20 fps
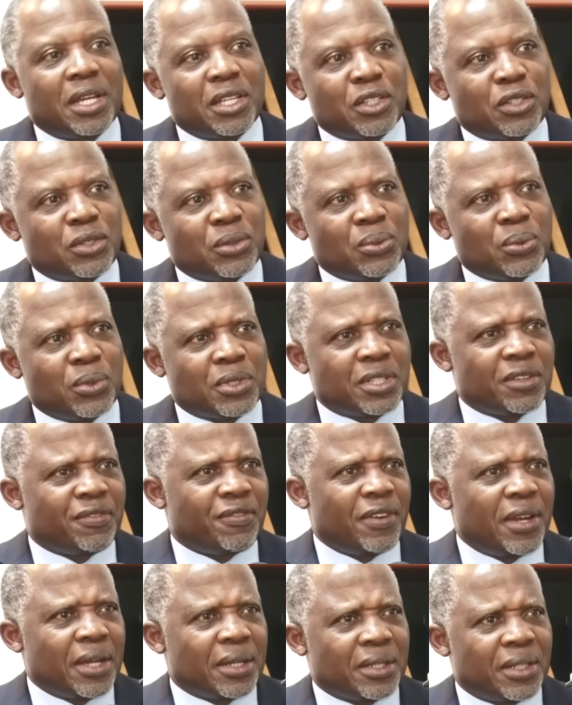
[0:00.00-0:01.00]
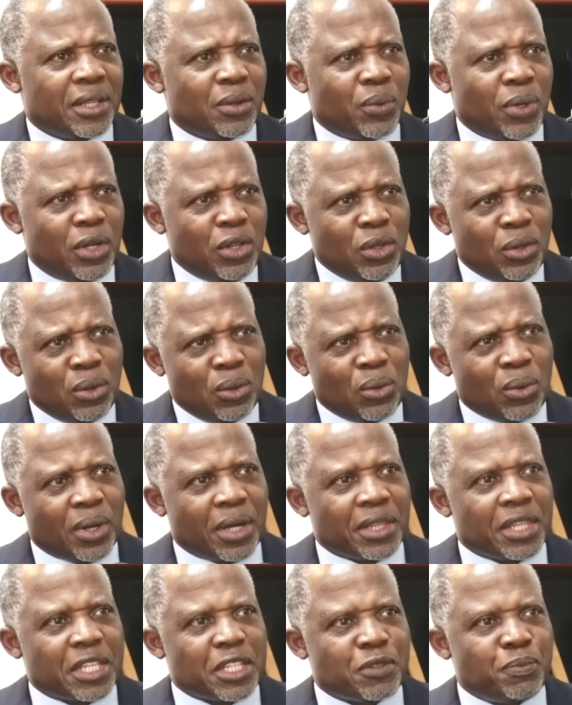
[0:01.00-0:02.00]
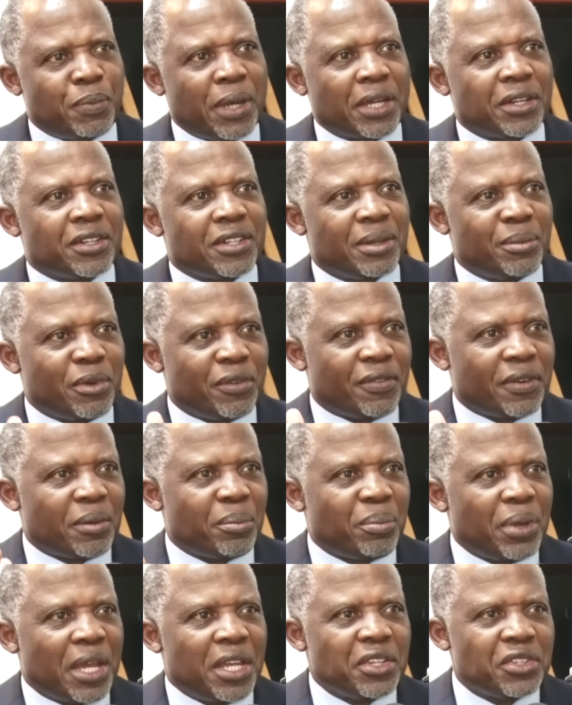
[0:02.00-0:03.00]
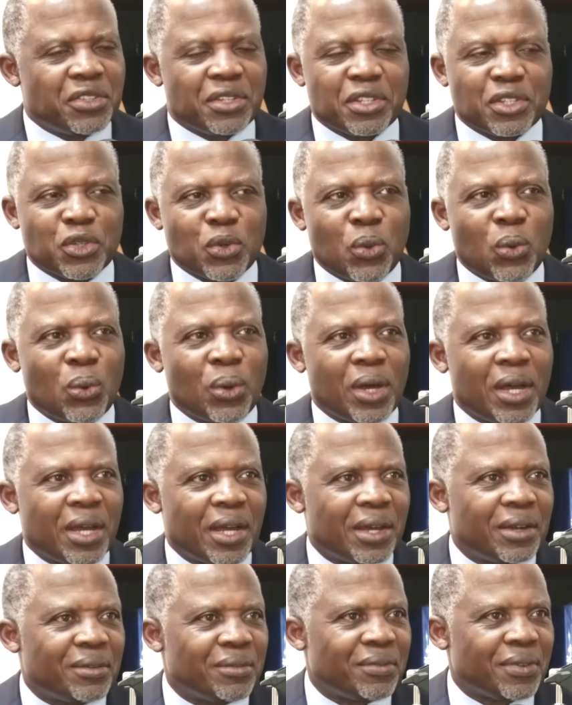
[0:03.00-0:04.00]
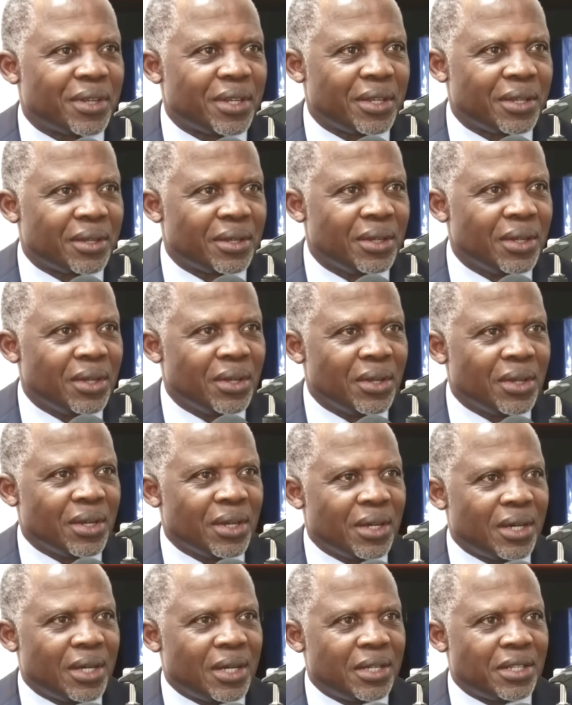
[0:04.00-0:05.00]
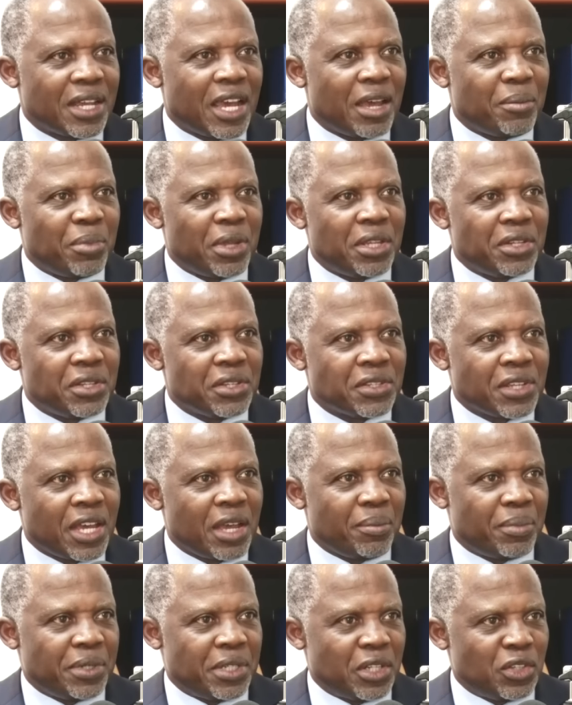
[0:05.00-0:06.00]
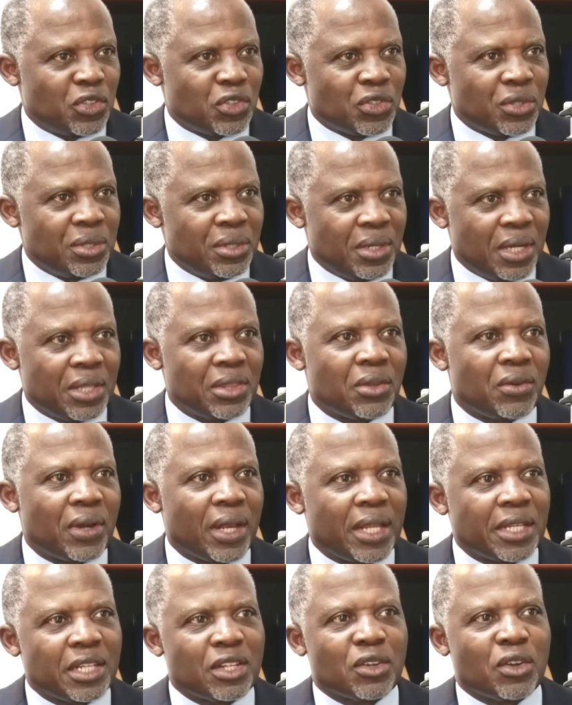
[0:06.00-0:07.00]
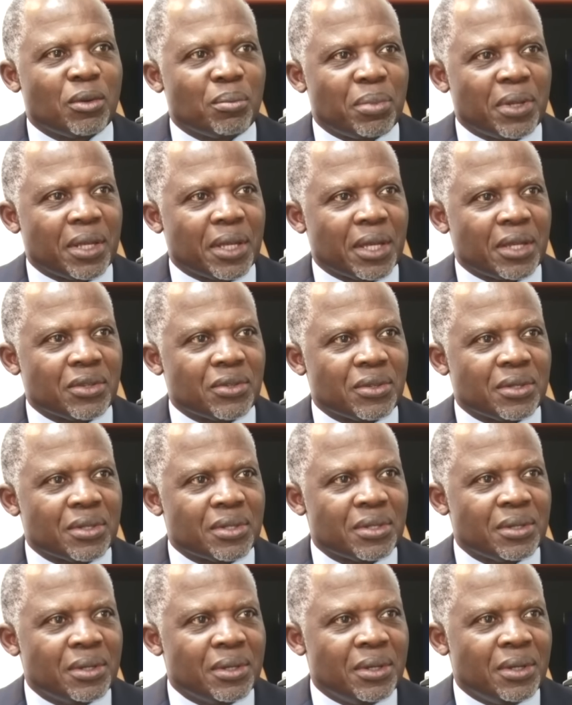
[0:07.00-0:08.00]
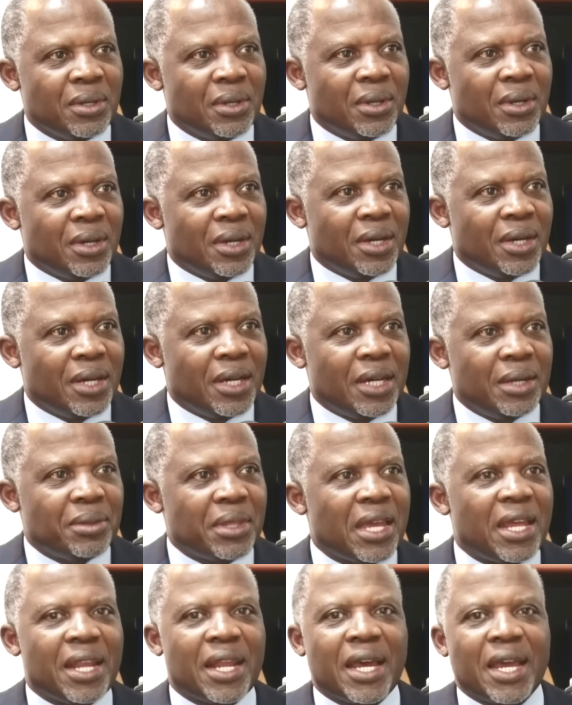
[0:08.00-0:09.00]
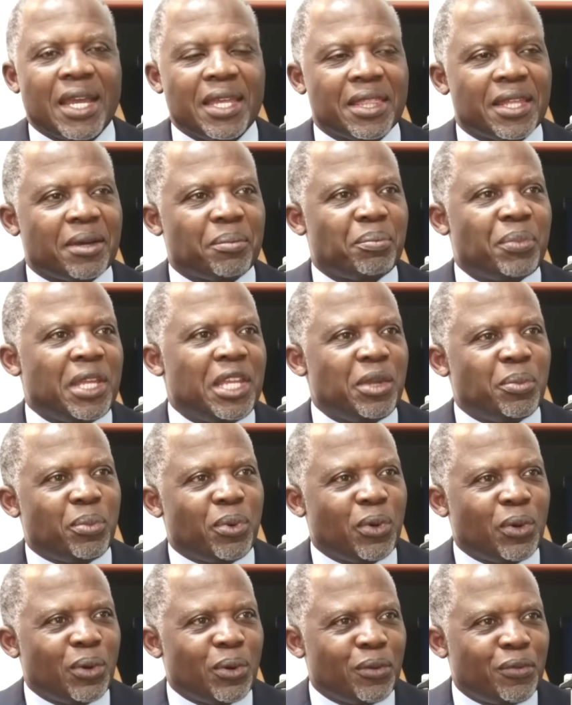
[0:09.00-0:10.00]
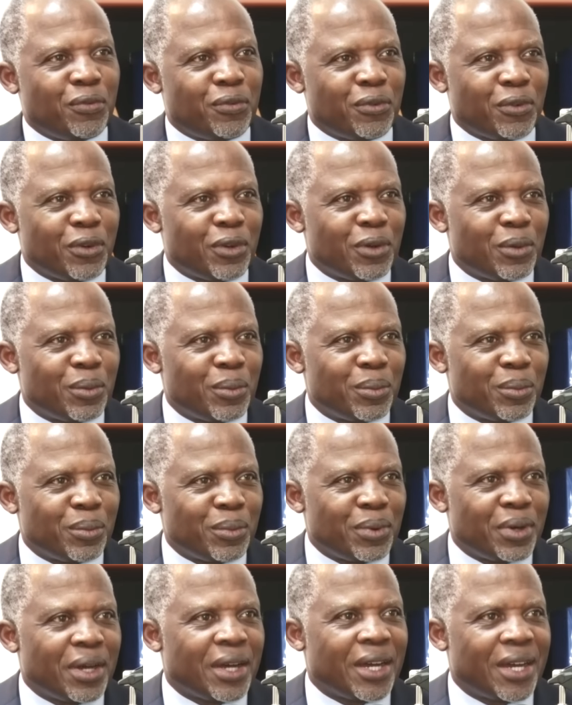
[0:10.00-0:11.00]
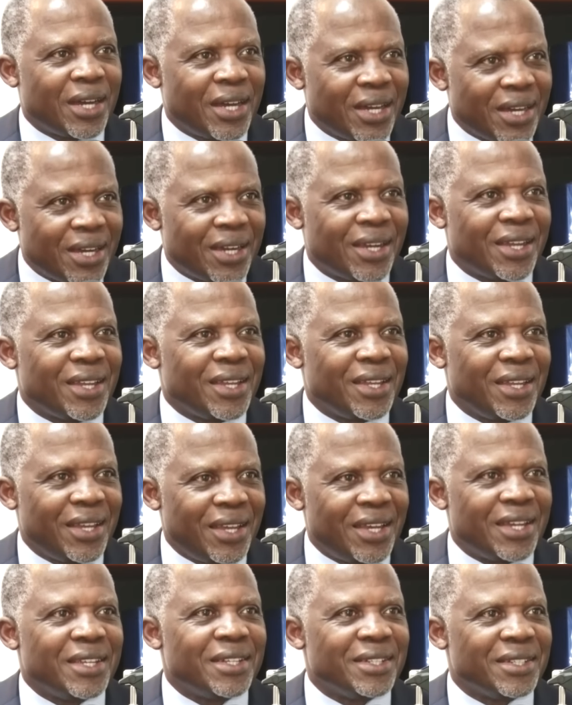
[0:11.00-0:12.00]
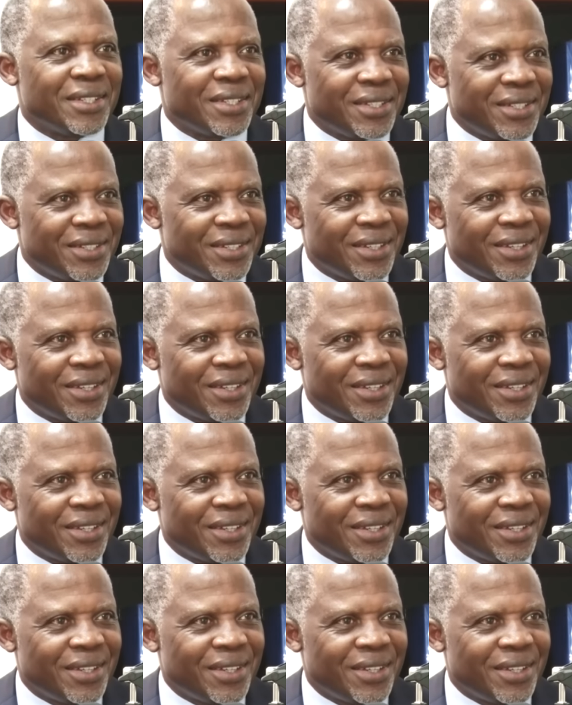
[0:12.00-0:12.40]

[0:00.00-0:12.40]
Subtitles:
us was the fact that when you look at the spectrum of our patients who have diabetes, hypertension, and the related complications, they're neither people from high-end